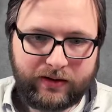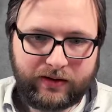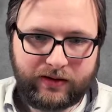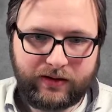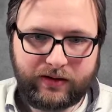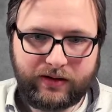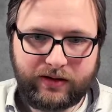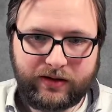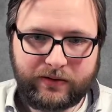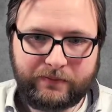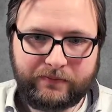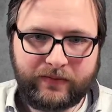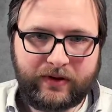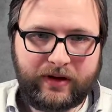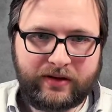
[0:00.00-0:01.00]

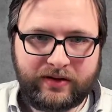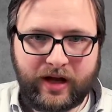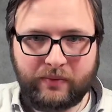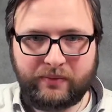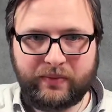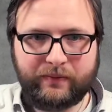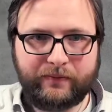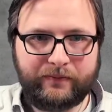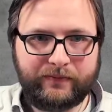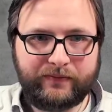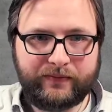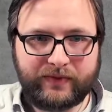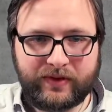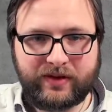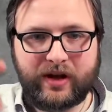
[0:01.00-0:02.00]
Down
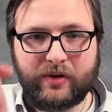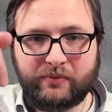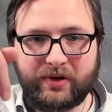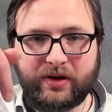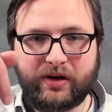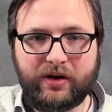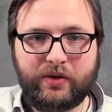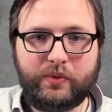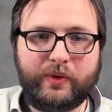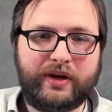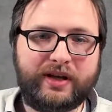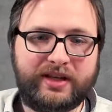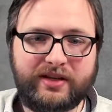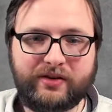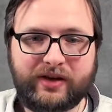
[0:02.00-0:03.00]
below,
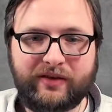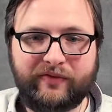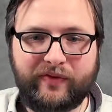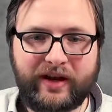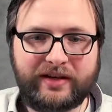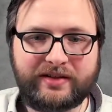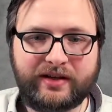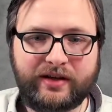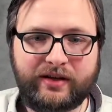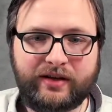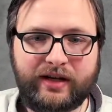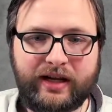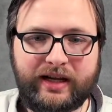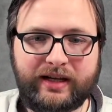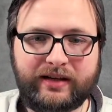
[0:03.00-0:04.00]
you can find a
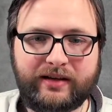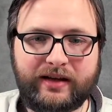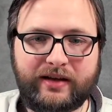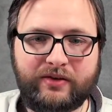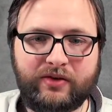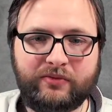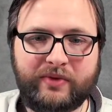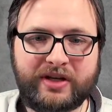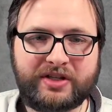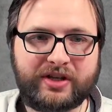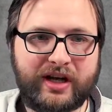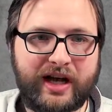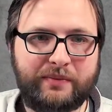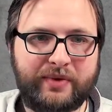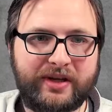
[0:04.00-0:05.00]
link on my
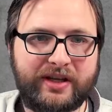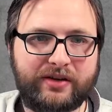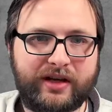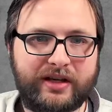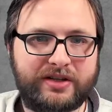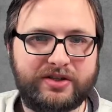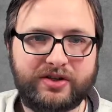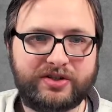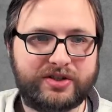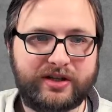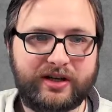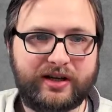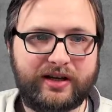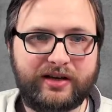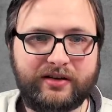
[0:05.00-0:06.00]
Skype. You can just
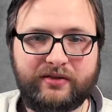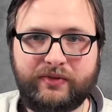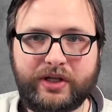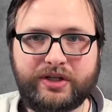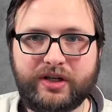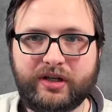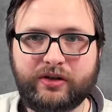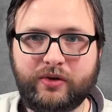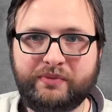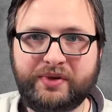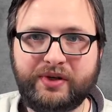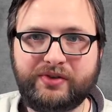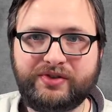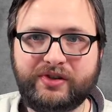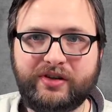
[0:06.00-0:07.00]
with your
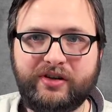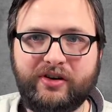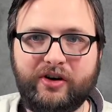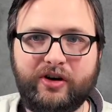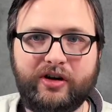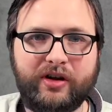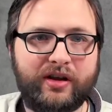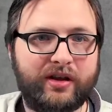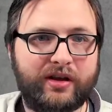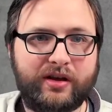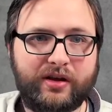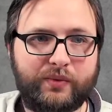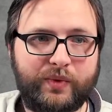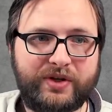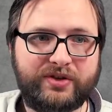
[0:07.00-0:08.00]
computer or
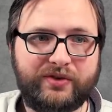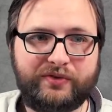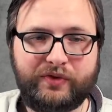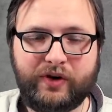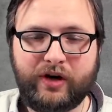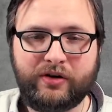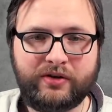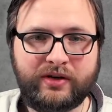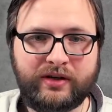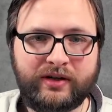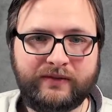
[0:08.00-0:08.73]
with your phone.